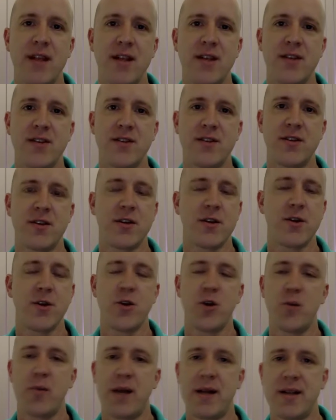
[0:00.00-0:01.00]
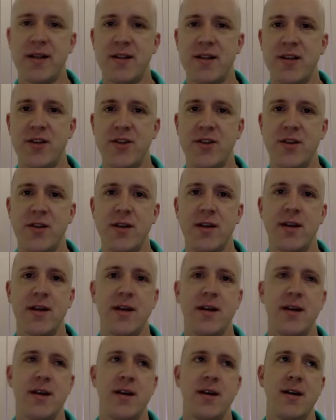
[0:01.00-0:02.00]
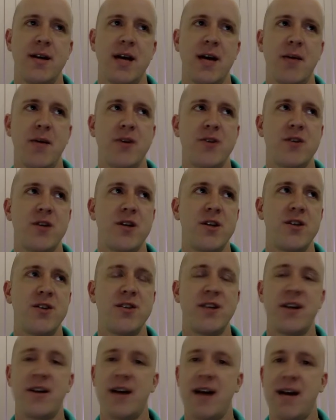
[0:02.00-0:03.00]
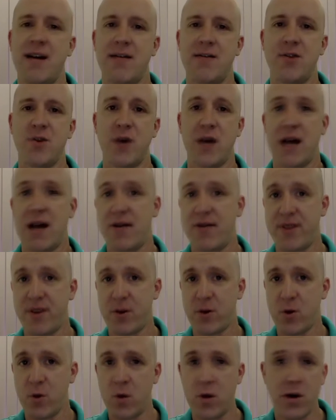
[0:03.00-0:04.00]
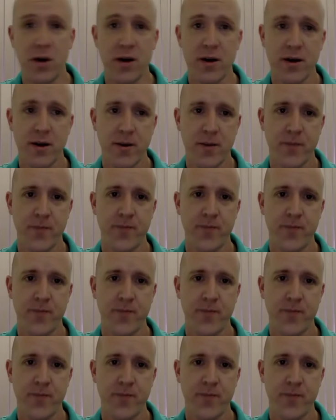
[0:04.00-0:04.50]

that it's a good or bad decision? How much certainty do I have that it will work